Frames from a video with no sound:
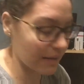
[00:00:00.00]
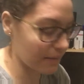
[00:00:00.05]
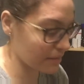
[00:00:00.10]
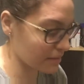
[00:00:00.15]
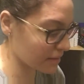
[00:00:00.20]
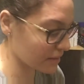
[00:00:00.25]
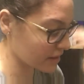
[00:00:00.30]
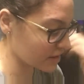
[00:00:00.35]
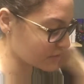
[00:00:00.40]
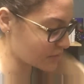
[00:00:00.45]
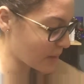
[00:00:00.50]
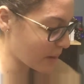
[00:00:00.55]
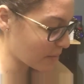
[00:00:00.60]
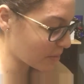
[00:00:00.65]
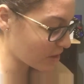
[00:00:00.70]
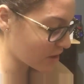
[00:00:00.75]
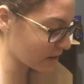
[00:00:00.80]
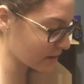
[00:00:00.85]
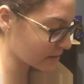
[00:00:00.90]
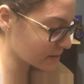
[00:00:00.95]
everything is
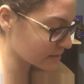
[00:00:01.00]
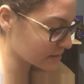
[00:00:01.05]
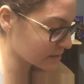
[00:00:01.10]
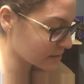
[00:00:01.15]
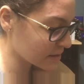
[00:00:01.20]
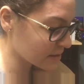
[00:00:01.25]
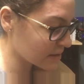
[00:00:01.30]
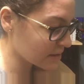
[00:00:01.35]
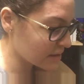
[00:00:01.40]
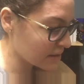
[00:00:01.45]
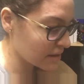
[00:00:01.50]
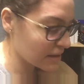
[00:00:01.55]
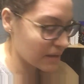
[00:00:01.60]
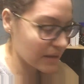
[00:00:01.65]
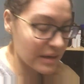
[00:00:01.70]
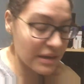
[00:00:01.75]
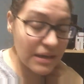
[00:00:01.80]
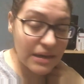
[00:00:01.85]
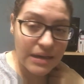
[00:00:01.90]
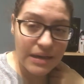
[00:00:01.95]
memorized.
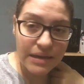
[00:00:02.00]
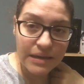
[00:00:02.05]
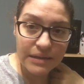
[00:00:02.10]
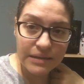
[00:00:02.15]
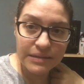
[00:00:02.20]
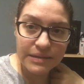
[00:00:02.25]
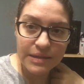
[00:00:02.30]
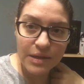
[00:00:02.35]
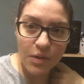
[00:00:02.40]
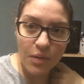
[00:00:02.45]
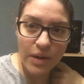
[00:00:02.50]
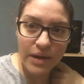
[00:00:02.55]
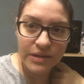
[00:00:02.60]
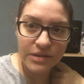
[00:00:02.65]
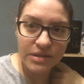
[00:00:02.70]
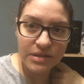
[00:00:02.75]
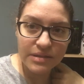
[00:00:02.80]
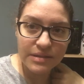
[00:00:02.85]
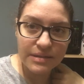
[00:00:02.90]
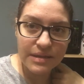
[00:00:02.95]
And so I
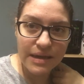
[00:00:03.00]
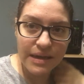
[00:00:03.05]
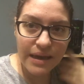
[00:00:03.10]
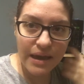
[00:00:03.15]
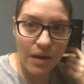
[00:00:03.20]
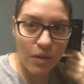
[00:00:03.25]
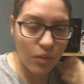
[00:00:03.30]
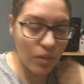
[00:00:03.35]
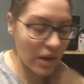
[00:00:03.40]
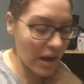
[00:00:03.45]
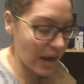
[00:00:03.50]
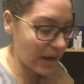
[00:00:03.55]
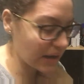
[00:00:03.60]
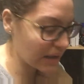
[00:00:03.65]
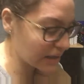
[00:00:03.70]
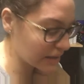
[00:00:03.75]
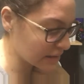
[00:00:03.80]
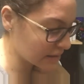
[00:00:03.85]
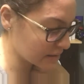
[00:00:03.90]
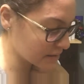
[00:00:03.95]
just take out what I
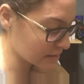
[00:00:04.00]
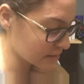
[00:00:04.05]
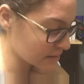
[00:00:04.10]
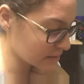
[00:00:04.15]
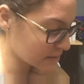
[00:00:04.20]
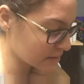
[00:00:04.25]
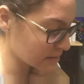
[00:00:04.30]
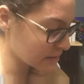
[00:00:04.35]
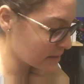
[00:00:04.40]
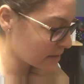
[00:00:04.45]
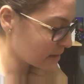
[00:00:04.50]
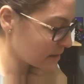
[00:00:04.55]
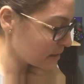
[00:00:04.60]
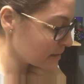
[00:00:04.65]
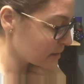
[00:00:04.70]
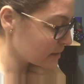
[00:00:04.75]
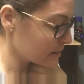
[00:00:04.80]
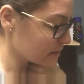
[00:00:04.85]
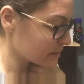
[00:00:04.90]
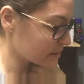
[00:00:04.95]
need.
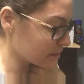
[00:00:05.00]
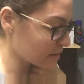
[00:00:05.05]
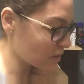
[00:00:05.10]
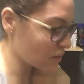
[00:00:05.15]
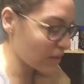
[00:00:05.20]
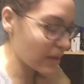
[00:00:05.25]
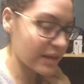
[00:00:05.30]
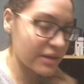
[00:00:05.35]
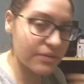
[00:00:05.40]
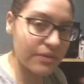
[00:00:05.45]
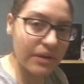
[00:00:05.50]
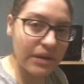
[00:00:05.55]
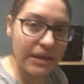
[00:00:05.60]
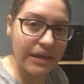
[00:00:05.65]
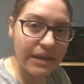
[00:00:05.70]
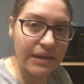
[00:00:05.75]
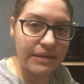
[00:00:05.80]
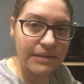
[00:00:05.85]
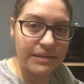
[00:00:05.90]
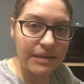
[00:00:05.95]
So that's really
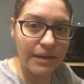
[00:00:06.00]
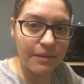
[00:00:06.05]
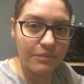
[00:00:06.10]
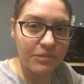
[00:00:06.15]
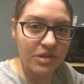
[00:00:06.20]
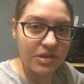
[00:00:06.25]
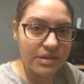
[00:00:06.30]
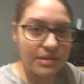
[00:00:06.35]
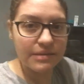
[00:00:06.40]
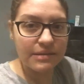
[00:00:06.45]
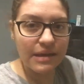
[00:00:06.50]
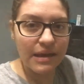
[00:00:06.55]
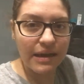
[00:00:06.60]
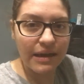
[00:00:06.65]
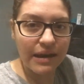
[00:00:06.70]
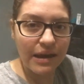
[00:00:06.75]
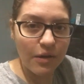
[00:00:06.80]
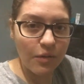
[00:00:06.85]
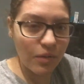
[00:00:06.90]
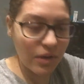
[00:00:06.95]
it. So I'm just
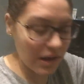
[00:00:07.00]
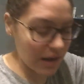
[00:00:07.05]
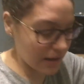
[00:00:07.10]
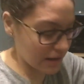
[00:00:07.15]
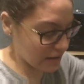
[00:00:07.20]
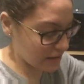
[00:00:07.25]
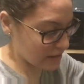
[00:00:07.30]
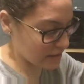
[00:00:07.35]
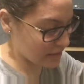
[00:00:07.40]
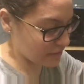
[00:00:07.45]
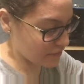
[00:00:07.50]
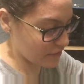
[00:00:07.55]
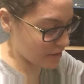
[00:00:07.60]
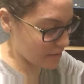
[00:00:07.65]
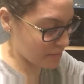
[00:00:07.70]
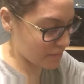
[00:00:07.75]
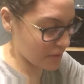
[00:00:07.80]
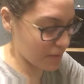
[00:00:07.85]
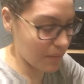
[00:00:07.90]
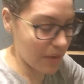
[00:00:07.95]
taking out what I need
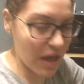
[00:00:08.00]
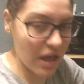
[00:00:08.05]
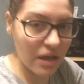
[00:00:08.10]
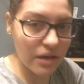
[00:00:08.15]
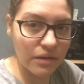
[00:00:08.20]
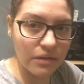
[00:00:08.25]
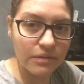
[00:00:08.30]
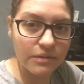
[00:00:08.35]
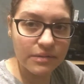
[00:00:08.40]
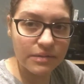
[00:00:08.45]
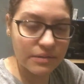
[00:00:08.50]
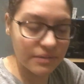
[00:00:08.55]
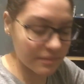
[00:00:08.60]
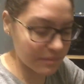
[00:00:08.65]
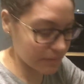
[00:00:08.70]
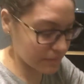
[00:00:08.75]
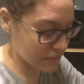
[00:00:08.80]
from the bottles.